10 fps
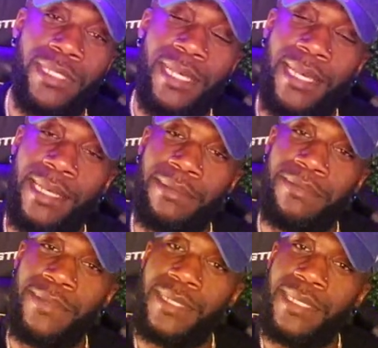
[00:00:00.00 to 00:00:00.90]
time,
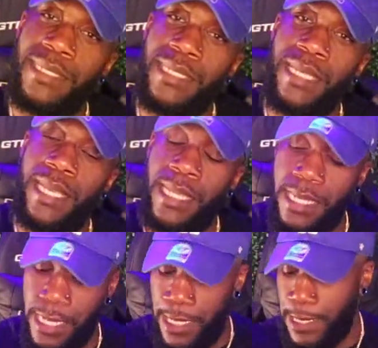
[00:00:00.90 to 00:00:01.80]
and
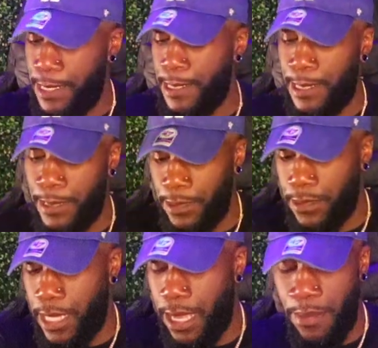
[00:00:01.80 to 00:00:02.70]

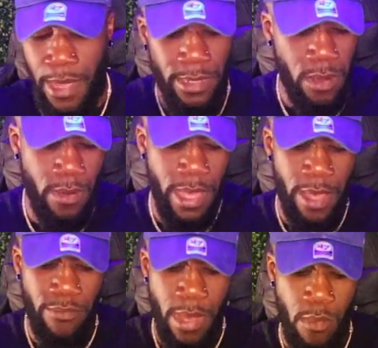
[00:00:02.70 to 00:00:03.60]
damn, I don't
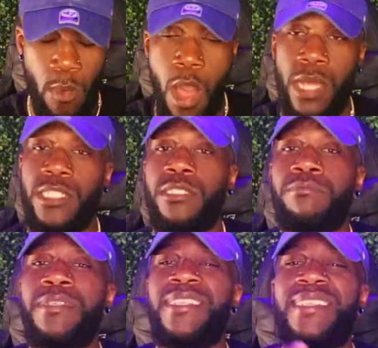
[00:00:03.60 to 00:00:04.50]
have my watch,
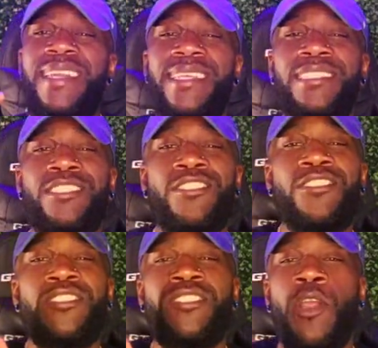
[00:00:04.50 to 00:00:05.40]
but it's
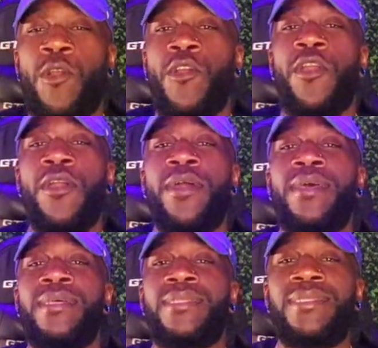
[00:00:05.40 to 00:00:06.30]
Turk
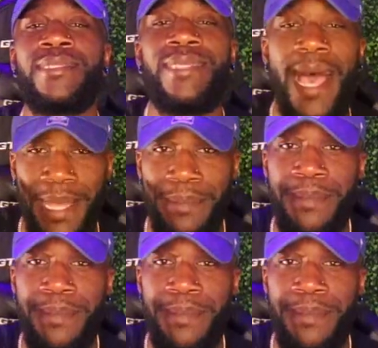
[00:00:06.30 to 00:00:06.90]
time.